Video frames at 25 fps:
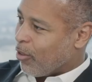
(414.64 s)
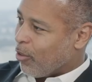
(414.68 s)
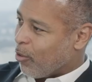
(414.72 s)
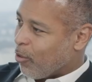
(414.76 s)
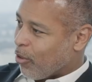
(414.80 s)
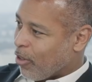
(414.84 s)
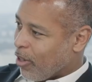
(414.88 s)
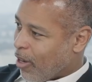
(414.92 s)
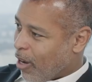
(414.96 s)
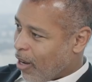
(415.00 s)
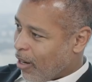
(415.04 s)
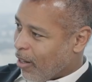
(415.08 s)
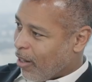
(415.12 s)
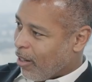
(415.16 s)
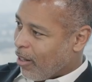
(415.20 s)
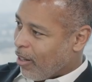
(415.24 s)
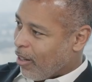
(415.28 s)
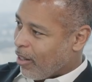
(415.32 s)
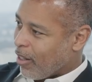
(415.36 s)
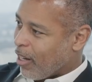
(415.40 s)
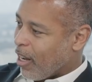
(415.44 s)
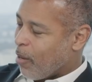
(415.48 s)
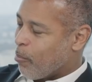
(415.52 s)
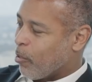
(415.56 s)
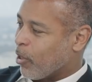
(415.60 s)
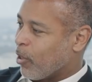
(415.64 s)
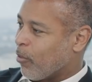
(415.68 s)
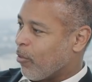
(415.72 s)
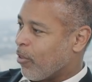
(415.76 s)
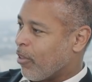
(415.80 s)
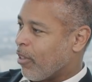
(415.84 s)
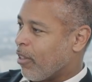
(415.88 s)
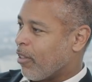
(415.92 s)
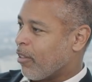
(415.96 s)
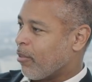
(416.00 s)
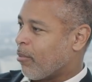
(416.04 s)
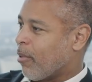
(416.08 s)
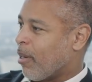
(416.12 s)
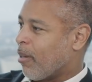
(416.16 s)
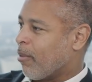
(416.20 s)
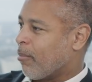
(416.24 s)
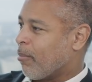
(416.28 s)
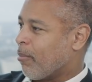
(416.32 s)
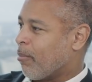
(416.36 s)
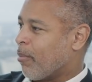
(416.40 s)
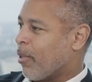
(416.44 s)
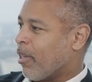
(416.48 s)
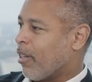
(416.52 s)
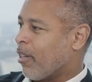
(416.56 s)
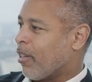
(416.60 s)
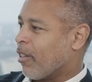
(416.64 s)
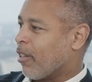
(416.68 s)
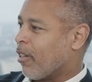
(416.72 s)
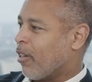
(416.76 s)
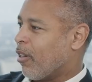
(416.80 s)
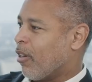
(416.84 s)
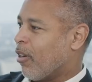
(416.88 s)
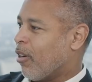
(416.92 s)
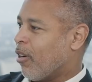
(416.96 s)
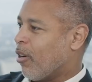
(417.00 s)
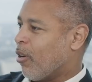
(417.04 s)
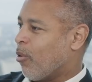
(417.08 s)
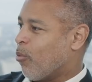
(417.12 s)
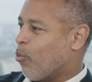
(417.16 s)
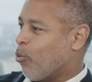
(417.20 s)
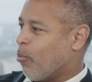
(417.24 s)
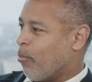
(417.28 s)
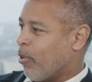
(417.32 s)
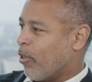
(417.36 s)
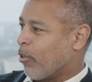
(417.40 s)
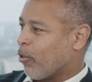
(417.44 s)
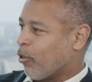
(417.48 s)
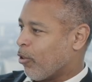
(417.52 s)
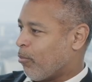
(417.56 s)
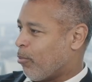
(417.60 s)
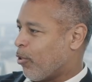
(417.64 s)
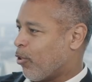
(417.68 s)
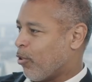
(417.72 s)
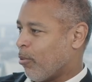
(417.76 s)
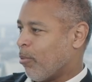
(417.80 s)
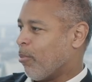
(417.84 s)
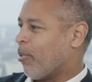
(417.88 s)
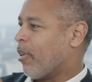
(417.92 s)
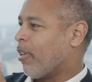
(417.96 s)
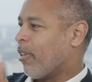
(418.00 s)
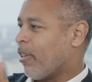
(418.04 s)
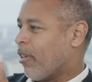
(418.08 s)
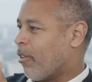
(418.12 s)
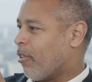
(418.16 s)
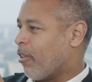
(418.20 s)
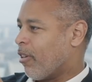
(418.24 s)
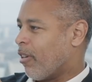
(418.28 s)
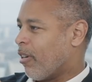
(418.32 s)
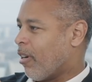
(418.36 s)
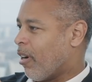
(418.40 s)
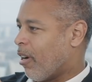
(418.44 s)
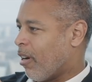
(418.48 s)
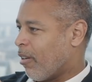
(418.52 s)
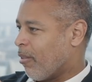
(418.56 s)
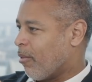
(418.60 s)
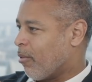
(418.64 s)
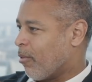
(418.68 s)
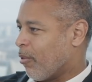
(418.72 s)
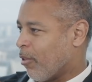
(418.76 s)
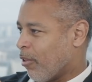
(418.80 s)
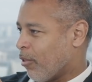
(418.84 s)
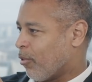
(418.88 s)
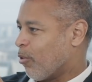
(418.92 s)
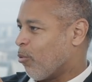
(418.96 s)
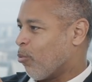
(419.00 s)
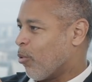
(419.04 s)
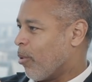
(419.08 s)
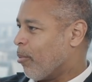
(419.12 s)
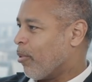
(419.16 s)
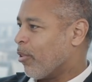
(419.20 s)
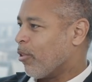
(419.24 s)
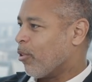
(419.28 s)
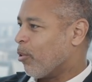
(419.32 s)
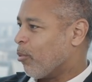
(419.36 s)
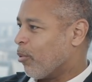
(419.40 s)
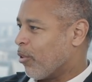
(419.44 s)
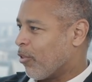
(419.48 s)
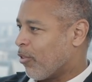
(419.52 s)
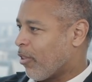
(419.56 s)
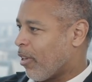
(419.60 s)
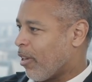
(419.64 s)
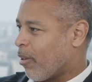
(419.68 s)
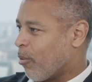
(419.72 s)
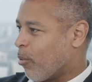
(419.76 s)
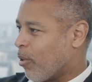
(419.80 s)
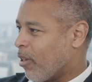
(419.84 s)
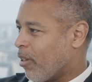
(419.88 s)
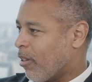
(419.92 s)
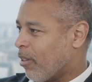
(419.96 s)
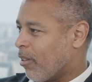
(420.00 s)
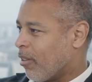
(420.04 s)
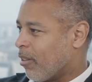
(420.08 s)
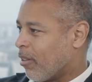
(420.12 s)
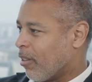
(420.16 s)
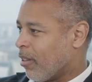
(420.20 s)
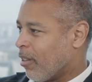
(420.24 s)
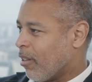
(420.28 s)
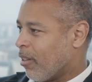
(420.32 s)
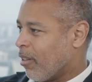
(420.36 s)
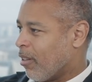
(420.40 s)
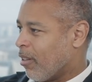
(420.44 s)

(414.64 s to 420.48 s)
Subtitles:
your colour and how much of that is about being a woman? Because presumably there are lots of women who would say, well,